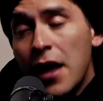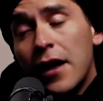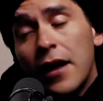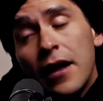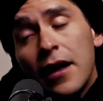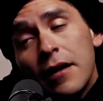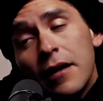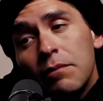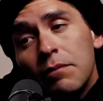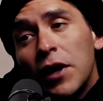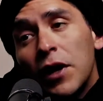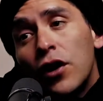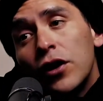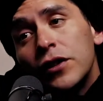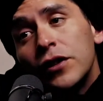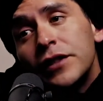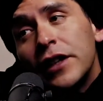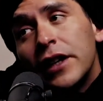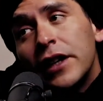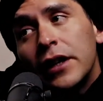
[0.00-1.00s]
Because
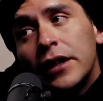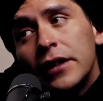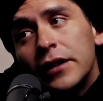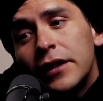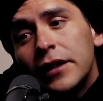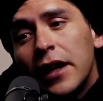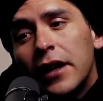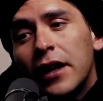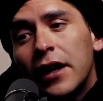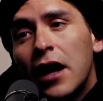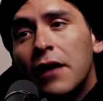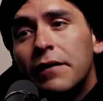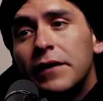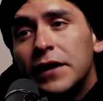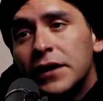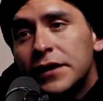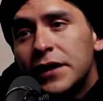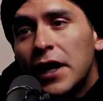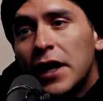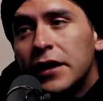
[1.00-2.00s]
they have
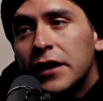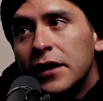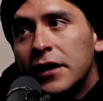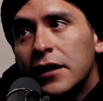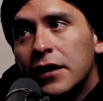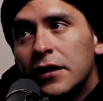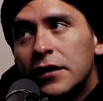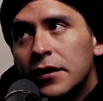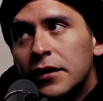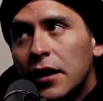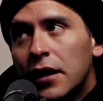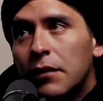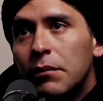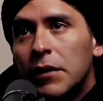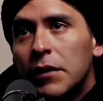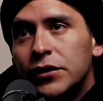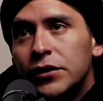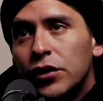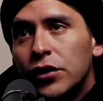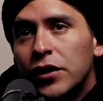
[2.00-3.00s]
inside this
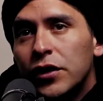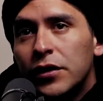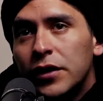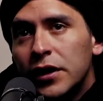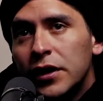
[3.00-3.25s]
masonry,